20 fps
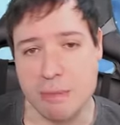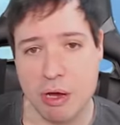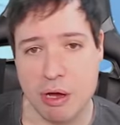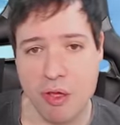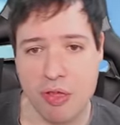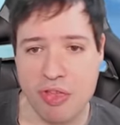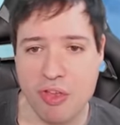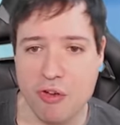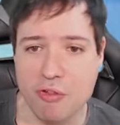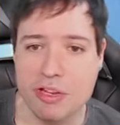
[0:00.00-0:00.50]

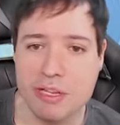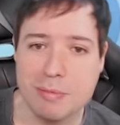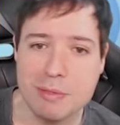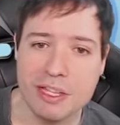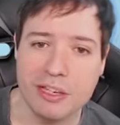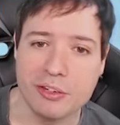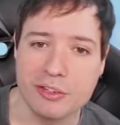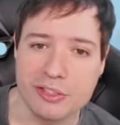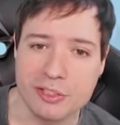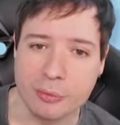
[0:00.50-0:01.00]
about thirty
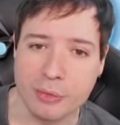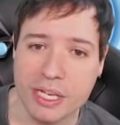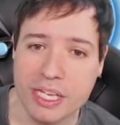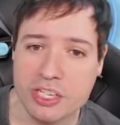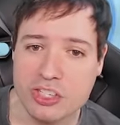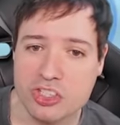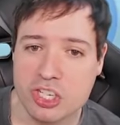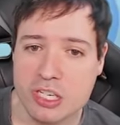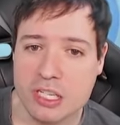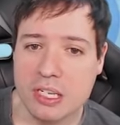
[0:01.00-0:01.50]
meters
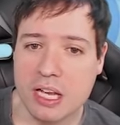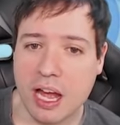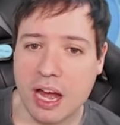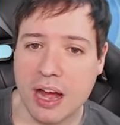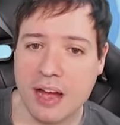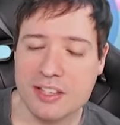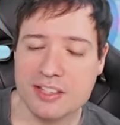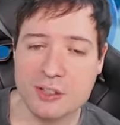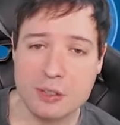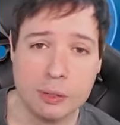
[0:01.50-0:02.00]
range,
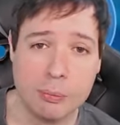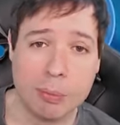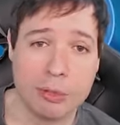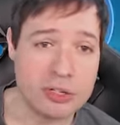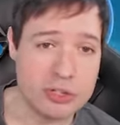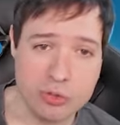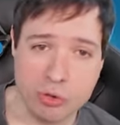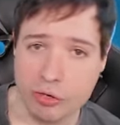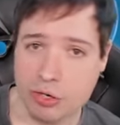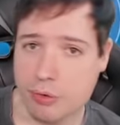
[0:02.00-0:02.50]
uh, super
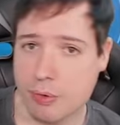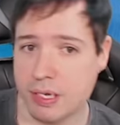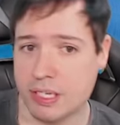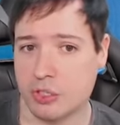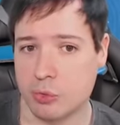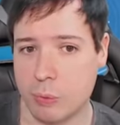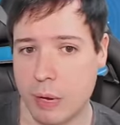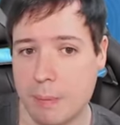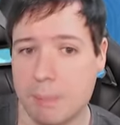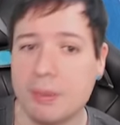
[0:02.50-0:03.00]
short
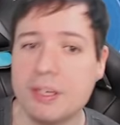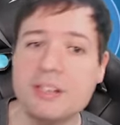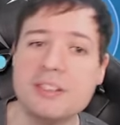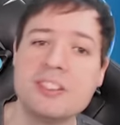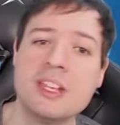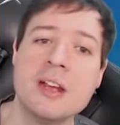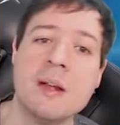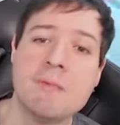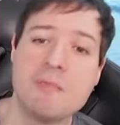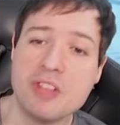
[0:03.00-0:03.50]
range weapon.
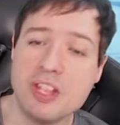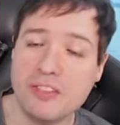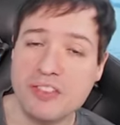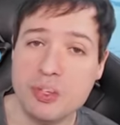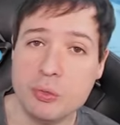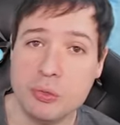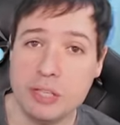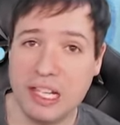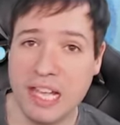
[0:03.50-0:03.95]
If you